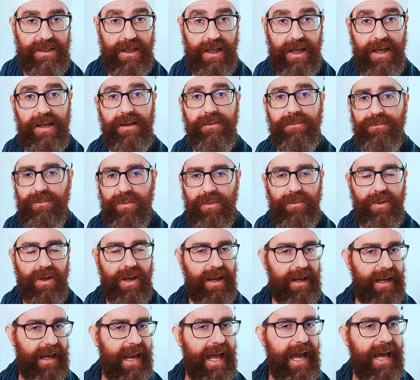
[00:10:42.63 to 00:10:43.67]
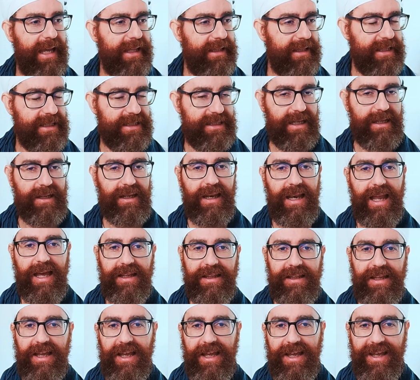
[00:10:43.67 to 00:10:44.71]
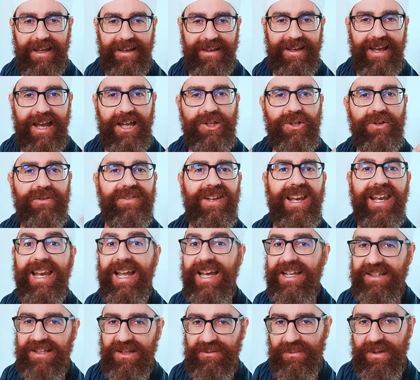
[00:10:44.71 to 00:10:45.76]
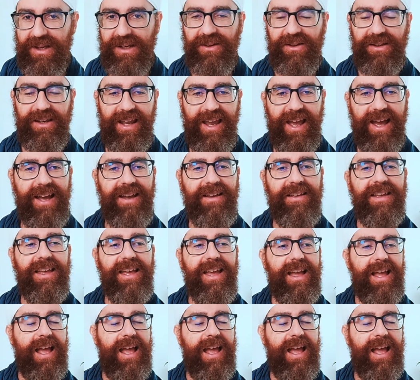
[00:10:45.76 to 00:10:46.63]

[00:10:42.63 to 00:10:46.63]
Yeah. Light is like the age of enlightenment, yeah?